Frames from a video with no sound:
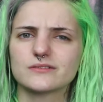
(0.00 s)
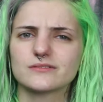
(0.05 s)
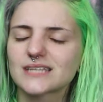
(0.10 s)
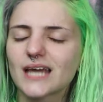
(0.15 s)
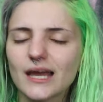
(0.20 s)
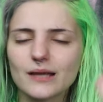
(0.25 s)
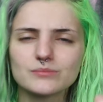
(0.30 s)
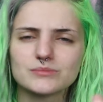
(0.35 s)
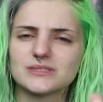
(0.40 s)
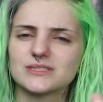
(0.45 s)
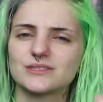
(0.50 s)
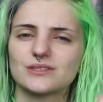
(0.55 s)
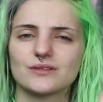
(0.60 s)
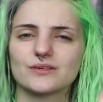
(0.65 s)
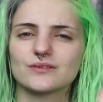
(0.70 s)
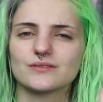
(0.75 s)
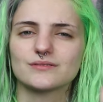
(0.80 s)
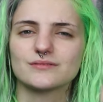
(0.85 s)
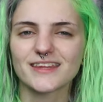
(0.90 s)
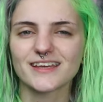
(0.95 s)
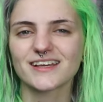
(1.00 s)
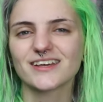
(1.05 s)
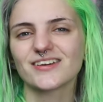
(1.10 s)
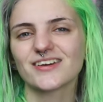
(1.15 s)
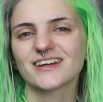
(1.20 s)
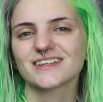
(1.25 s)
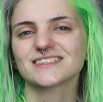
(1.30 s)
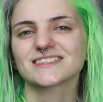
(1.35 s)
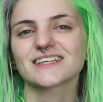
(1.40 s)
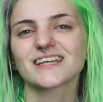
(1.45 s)
Times two. Thank you
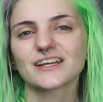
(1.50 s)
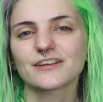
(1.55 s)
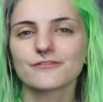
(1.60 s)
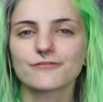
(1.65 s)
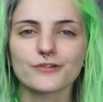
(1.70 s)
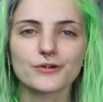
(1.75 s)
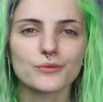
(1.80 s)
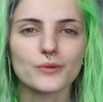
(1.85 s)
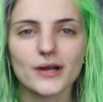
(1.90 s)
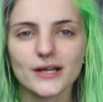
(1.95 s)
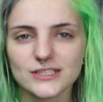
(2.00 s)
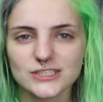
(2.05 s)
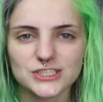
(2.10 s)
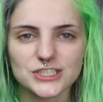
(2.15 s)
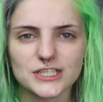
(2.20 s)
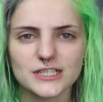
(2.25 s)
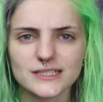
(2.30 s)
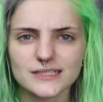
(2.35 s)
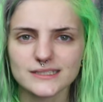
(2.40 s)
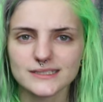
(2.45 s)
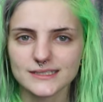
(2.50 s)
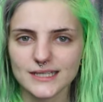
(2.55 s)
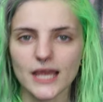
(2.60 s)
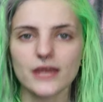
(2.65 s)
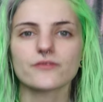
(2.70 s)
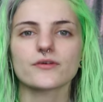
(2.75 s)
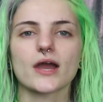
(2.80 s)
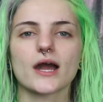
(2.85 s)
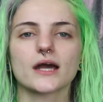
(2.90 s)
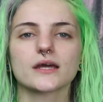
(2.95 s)
guys again for watching. Stay
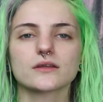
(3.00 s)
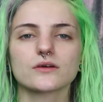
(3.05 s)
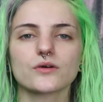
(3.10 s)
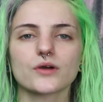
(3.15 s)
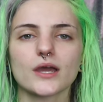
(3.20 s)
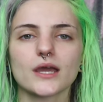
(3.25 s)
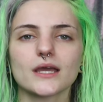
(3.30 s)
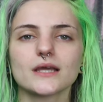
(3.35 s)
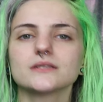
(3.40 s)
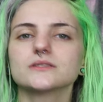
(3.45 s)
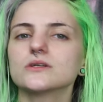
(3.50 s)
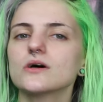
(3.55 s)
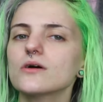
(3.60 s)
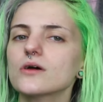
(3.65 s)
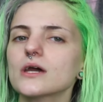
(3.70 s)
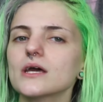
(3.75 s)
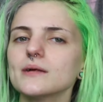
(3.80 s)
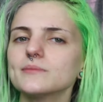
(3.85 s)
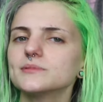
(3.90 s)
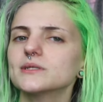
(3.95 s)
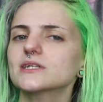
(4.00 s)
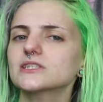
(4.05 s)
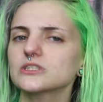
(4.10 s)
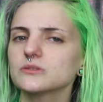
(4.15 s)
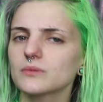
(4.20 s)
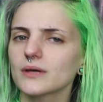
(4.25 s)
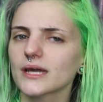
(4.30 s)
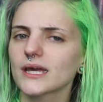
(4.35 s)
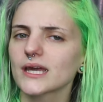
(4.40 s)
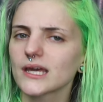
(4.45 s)
rad, okay? Don't get abducted
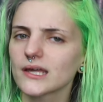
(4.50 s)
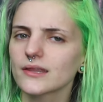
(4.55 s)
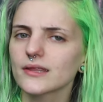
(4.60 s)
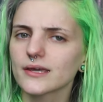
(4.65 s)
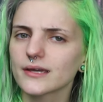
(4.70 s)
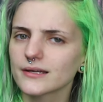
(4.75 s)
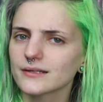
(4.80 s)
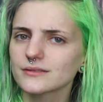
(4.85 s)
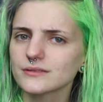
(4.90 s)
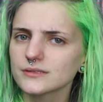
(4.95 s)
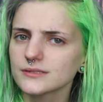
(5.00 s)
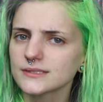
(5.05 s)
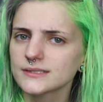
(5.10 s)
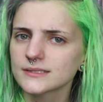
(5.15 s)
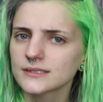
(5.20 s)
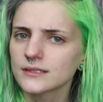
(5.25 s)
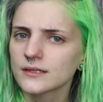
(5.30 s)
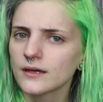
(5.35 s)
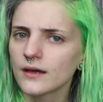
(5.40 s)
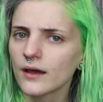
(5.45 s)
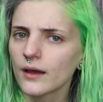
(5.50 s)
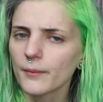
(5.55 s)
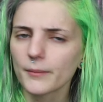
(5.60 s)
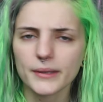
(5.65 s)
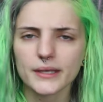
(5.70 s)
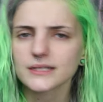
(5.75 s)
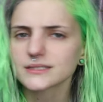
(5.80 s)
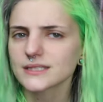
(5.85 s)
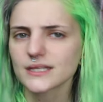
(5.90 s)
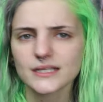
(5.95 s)
by aliens,
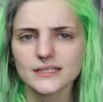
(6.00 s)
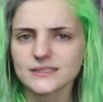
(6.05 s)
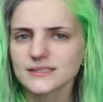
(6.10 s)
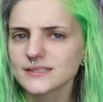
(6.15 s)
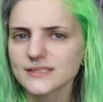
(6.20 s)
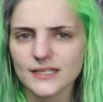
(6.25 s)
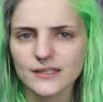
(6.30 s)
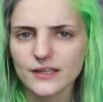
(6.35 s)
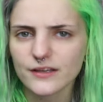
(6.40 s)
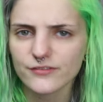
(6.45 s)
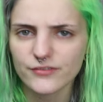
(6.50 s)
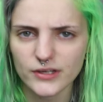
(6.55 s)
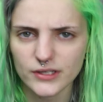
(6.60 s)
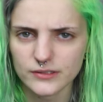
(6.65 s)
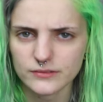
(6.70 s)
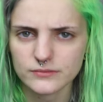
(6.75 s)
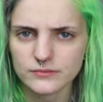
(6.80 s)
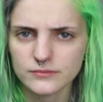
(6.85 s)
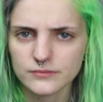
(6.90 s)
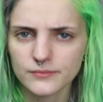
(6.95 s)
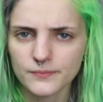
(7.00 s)
because that doesn't sound like fun.